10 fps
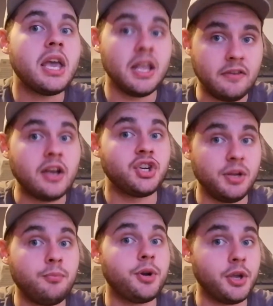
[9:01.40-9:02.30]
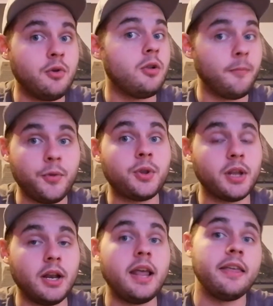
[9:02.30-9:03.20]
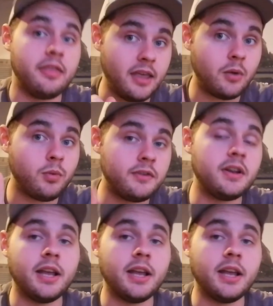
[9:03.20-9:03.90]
it's actually pretty cool. I'm not going to lie. That was a